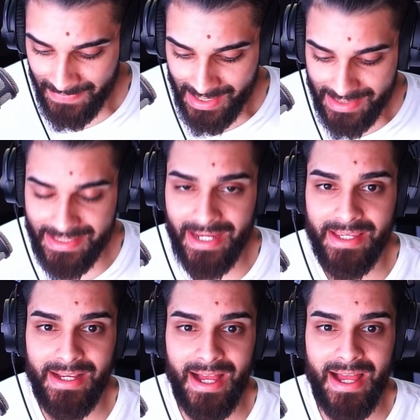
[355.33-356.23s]

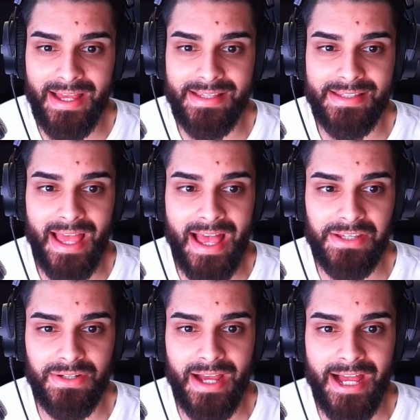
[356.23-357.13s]
Second, guys,
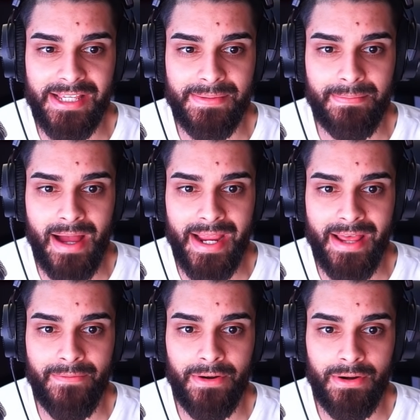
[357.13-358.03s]
as you guys might
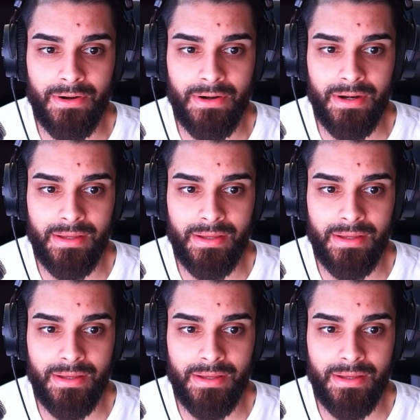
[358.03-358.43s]
have heard,